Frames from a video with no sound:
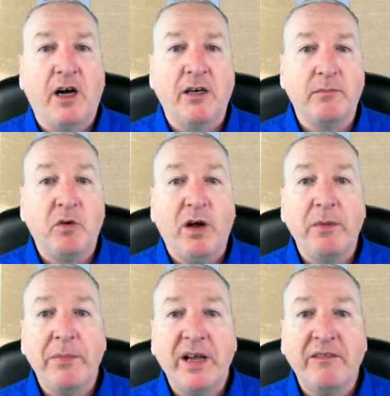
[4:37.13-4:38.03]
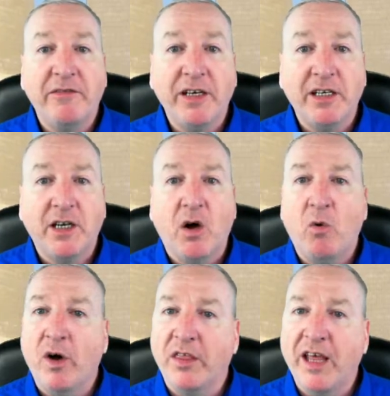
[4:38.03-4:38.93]
unemployment benefit.
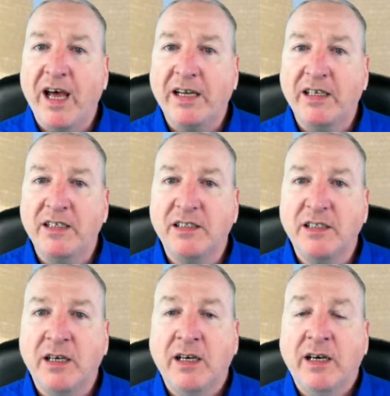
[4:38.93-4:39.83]
What that is